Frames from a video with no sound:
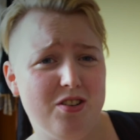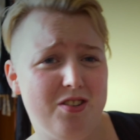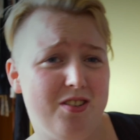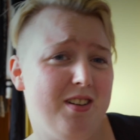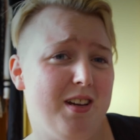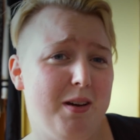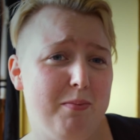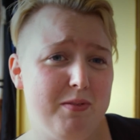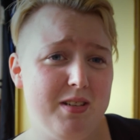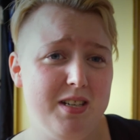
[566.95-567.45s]
you
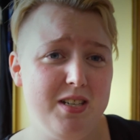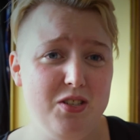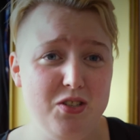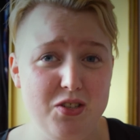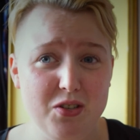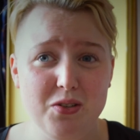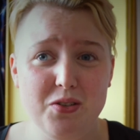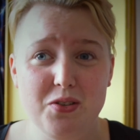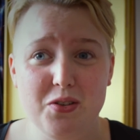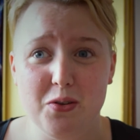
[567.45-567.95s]
don't update
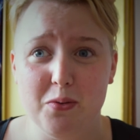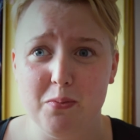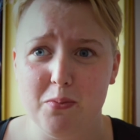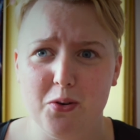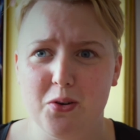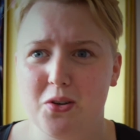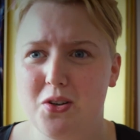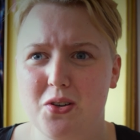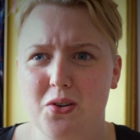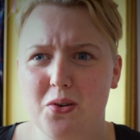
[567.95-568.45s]
YouTube
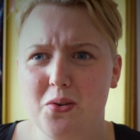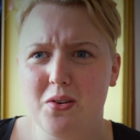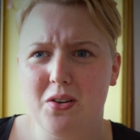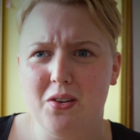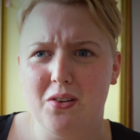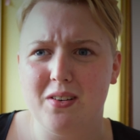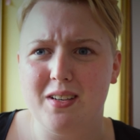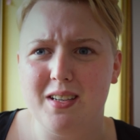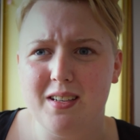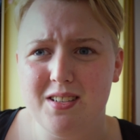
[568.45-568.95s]
or
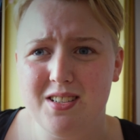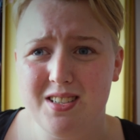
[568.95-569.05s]
Google